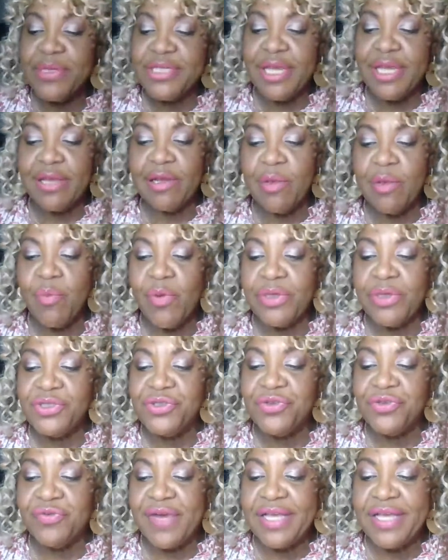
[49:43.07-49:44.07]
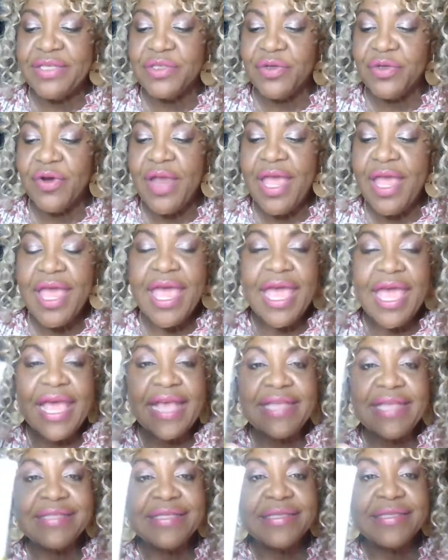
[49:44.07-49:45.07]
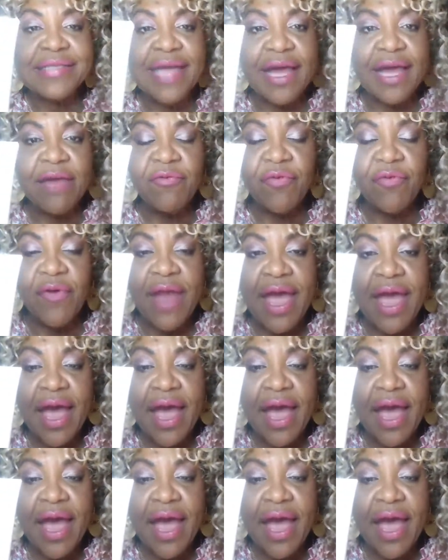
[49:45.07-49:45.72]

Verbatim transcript: particular moisturizer. It's designed for